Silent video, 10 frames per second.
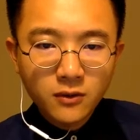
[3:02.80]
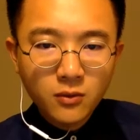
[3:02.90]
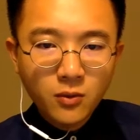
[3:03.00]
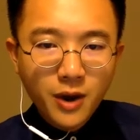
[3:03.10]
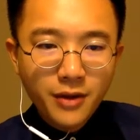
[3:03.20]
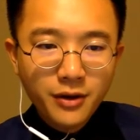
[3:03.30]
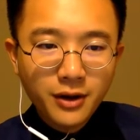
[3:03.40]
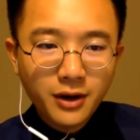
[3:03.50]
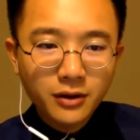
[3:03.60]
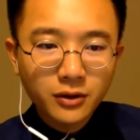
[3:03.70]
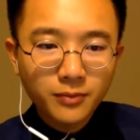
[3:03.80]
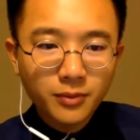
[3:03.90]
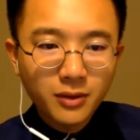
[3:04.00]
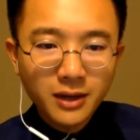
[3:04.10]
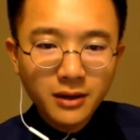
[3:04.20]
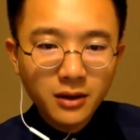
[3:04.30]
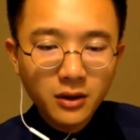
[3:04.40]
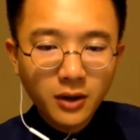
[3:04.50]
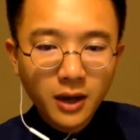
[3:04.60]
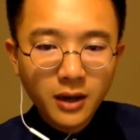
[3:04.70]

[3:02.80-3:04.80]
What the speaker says: Whether they are a boolean. Okay.